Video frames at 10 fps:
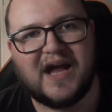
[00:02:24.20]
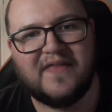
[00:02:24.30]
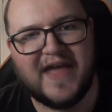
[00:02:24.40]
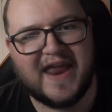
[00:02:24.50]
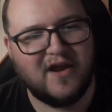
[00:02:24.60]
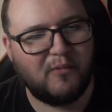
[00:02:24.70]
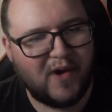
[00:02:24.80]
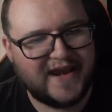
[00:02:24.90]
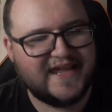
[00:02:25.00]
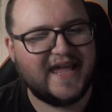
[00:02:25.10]
And then
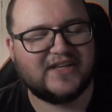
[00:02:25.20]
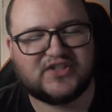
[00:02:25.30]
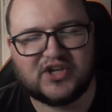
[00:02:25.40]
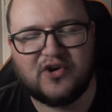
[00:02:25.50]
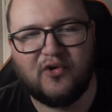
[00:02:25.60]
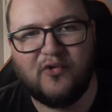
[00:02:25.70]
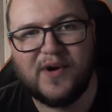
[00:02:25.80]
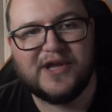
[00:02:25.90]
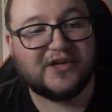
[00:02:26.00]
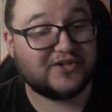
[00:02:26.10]
when he gets the
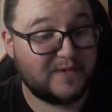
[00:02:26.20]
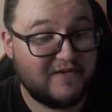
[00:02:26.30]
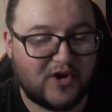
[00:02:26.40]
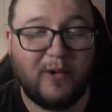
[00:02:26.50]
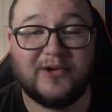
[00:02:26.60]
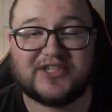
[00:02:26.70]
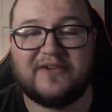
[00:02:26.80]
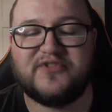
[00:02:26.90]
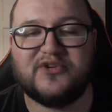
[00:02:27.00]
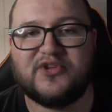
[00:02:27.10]
call, because we of course
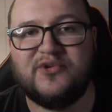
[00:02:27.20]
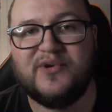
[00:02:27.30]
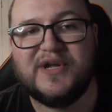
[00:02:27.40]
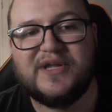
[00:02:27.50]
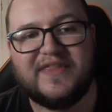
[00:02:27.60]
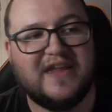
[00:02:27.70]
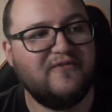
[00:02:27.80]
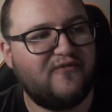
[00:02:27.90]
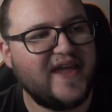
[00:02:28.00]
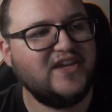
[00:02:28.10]
have to do the
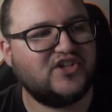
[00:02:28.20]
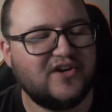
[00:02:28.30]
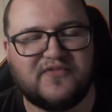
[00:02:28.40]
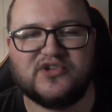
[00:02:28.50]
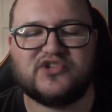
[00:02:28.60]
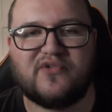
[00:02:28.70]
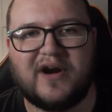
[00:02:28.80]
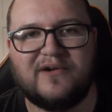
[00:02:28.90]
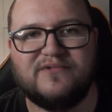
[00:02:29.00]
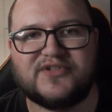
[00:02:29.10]
invasion of the
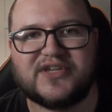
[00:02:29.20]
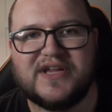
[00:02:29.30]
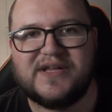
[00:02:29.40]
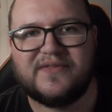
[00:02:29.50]
Skrulls,